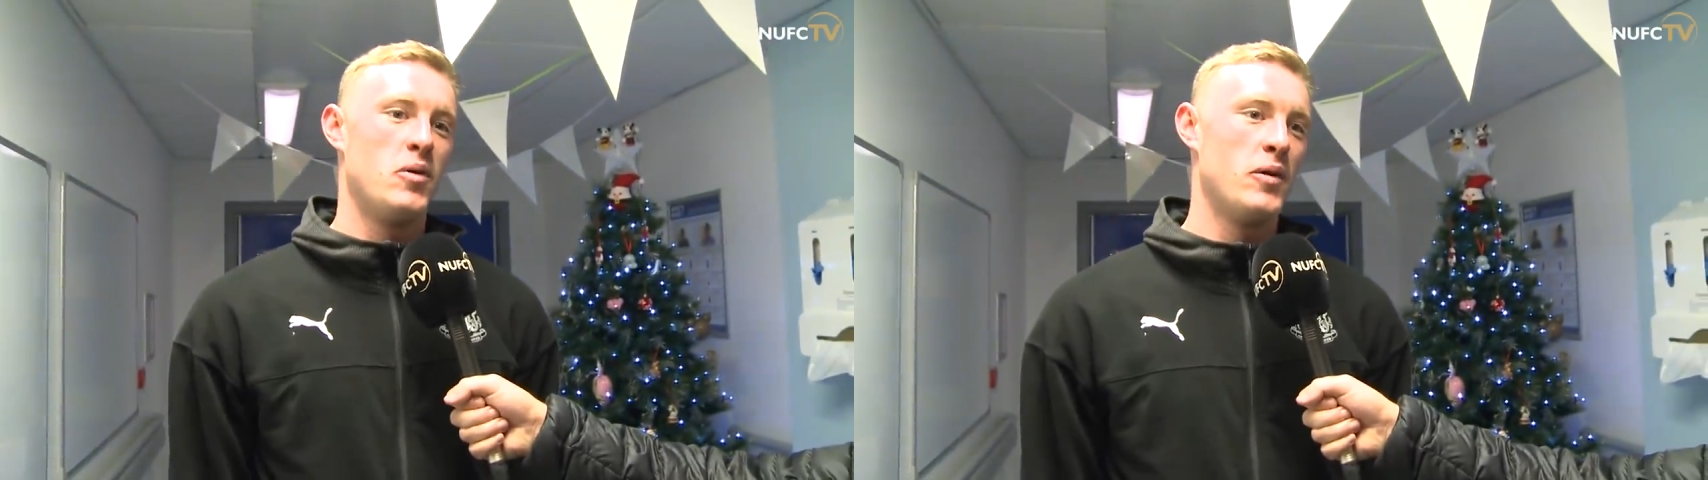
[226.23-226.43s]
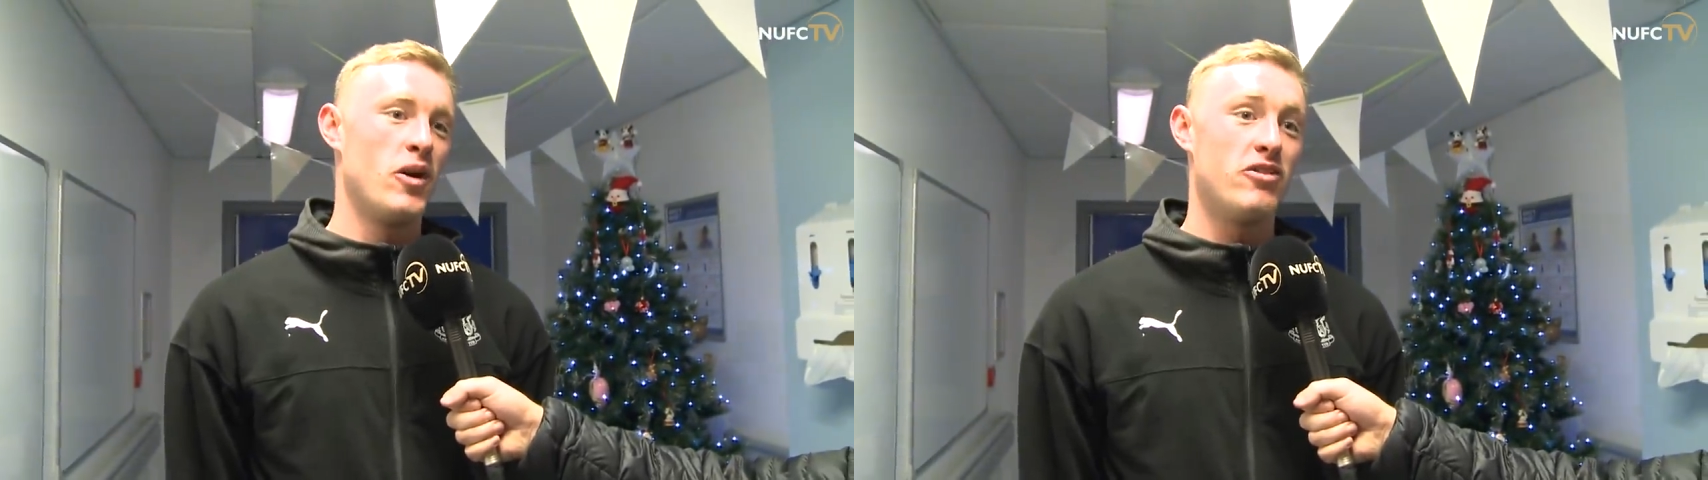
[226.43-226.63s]

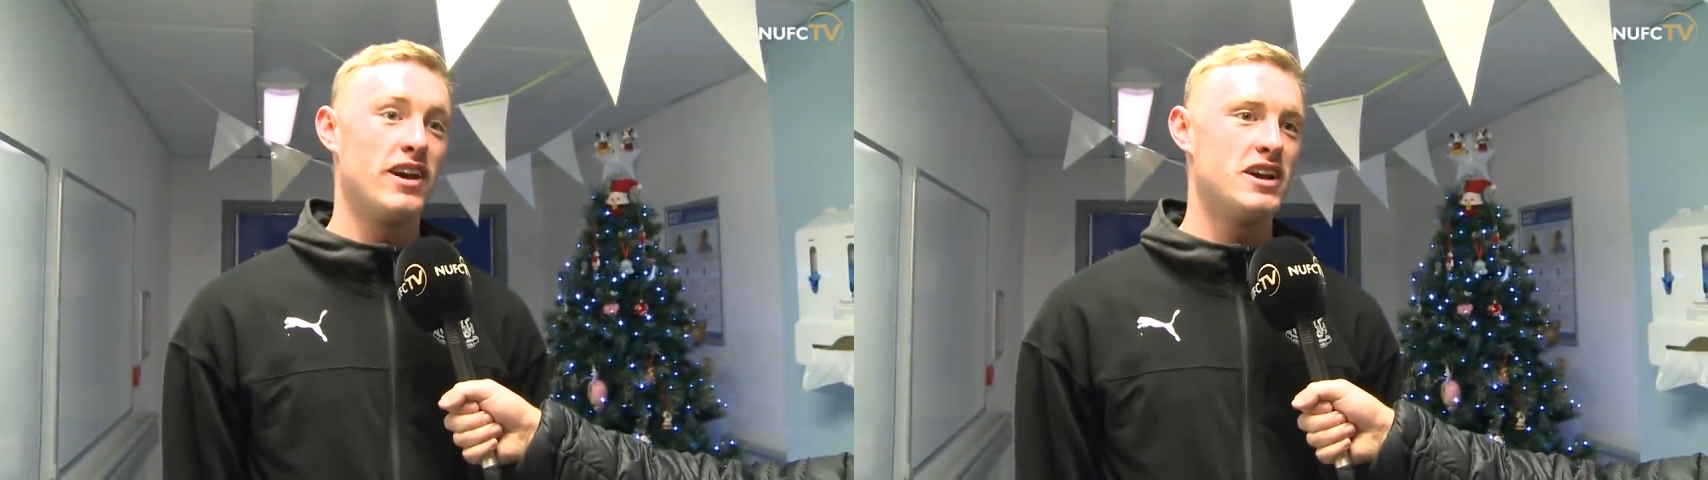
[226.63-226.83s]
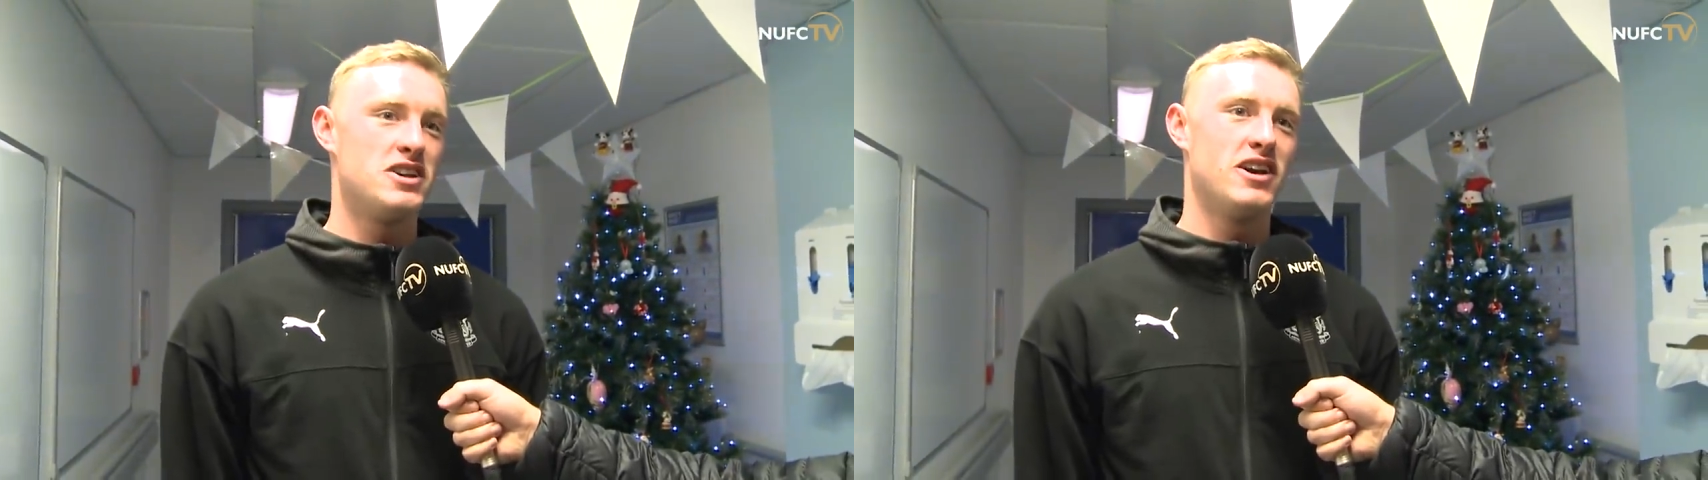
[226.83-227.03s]
we all
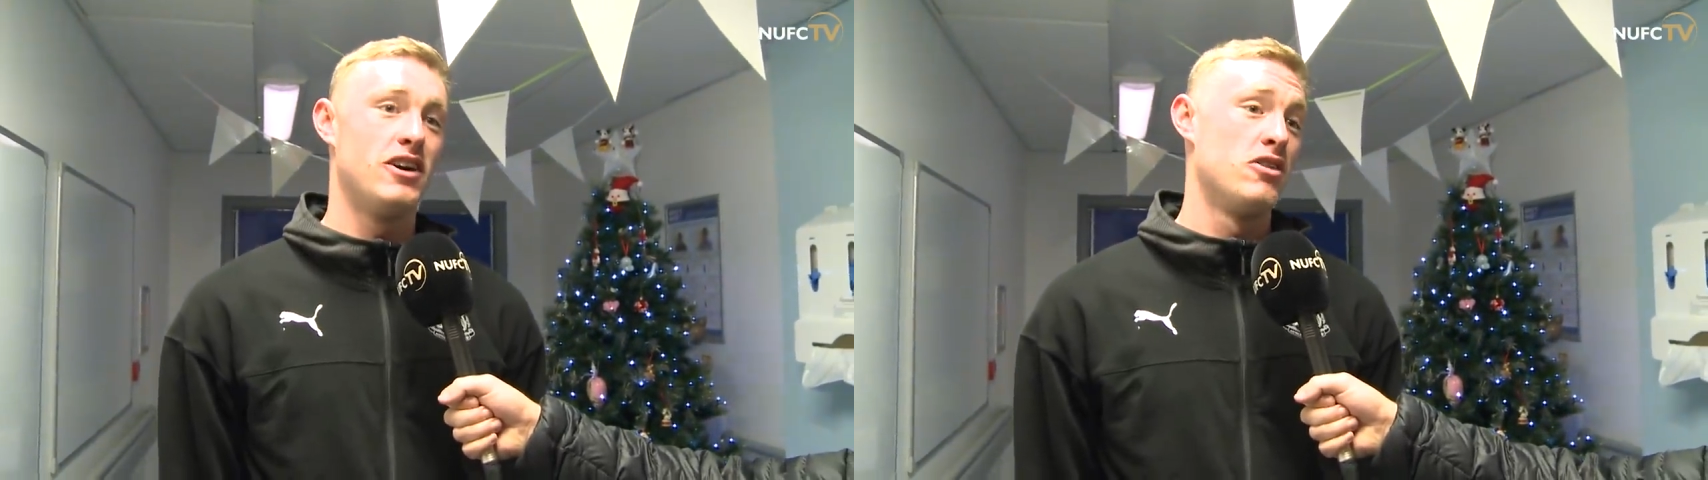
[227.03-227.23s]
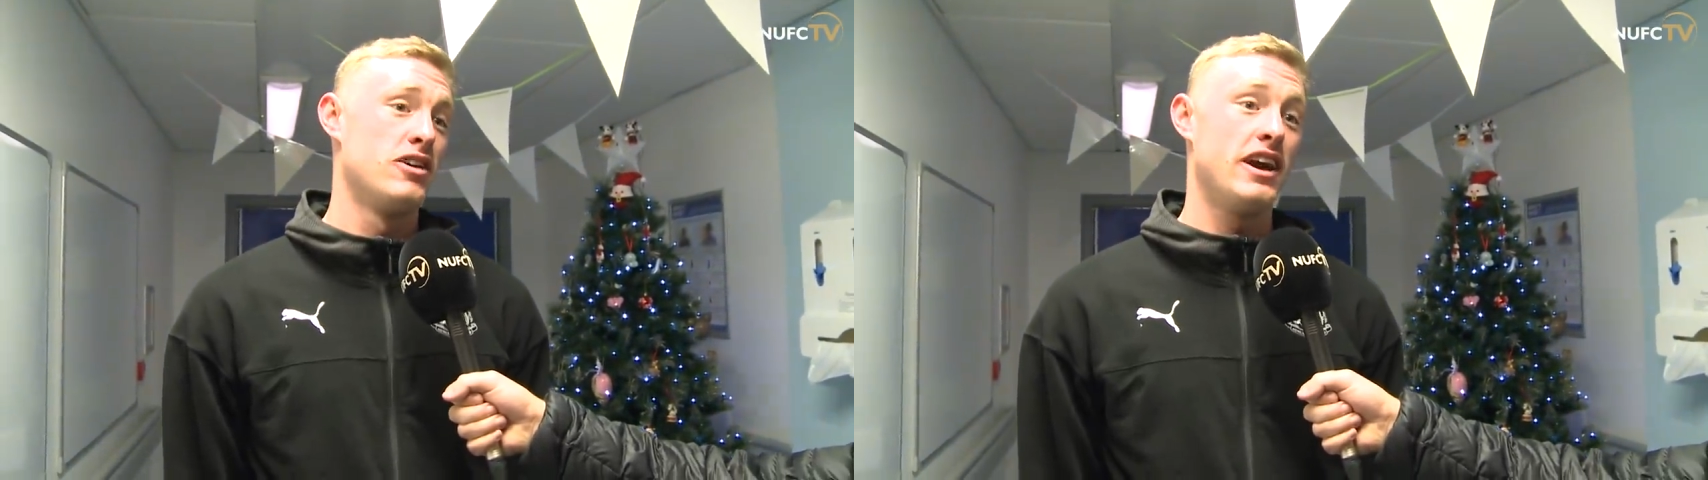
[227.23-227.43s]
really,
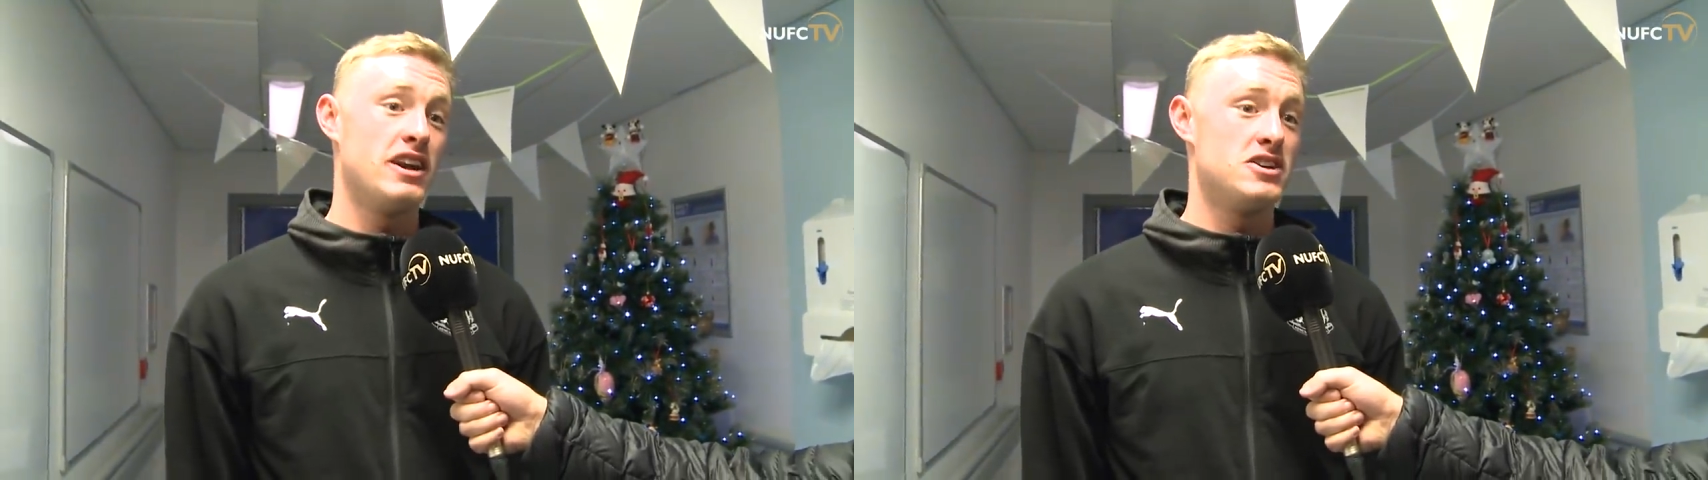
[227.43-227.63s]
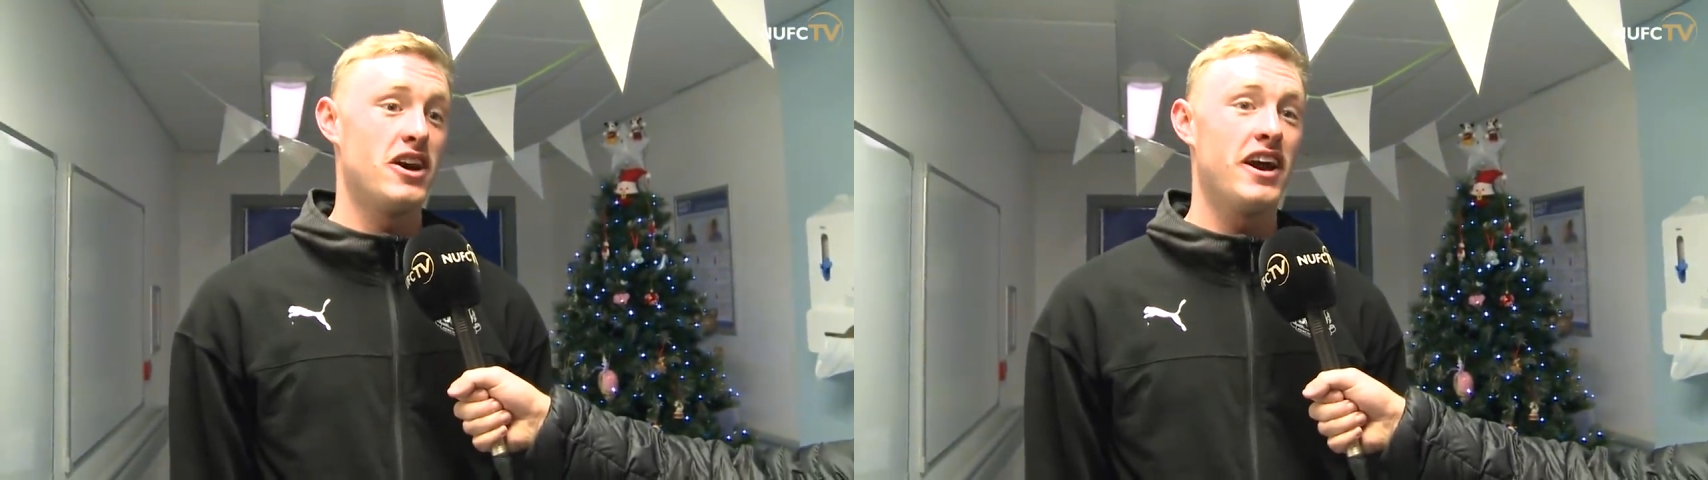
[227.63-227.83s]
all really
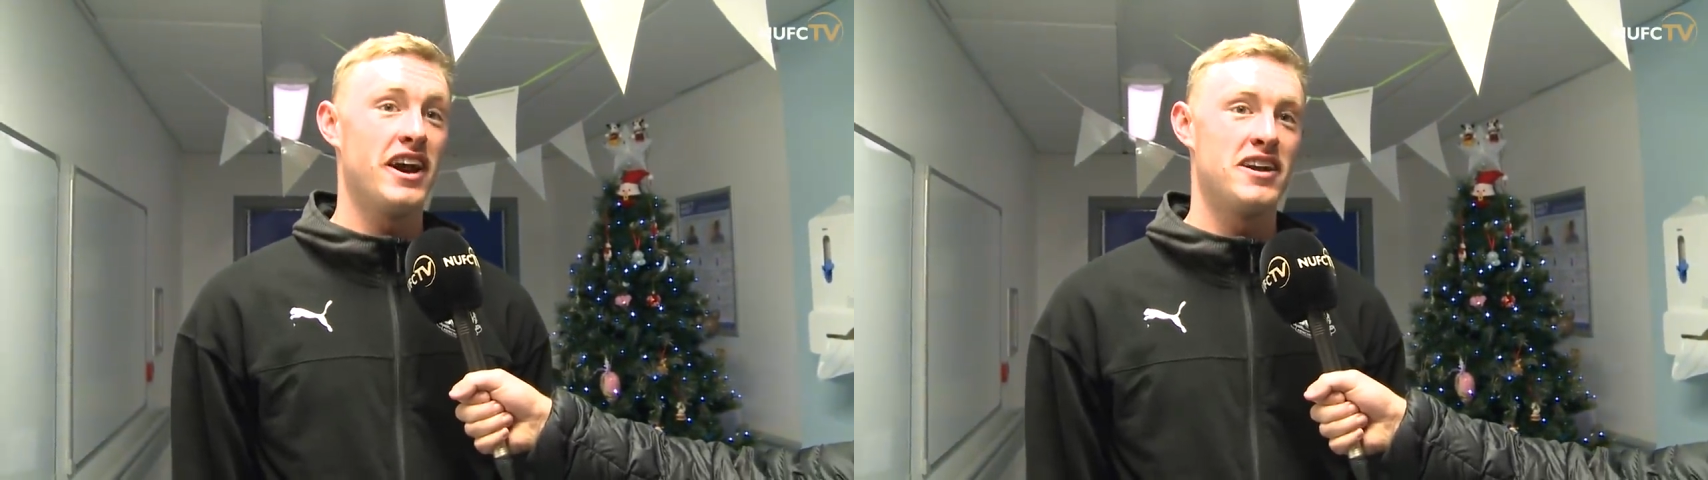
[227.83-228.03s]
enjoy it.